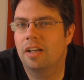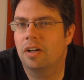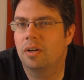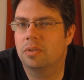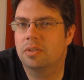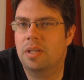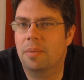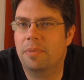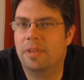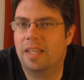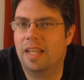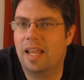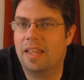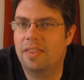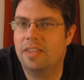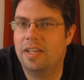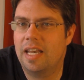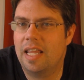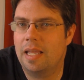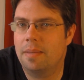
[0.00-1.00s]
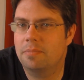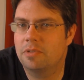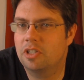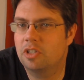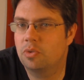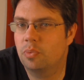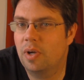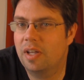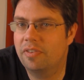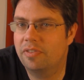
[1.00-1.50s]
Something that had the name
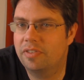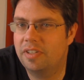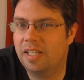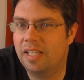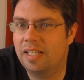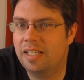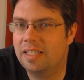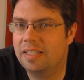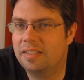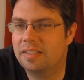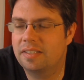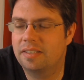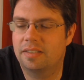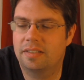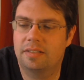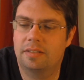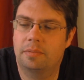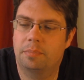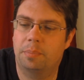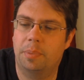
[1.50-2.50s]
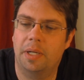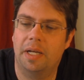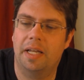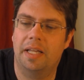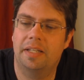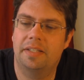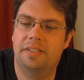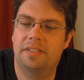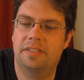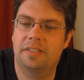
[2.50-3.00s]
Swift in it,
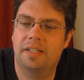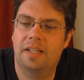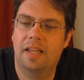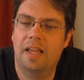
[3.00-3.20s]
but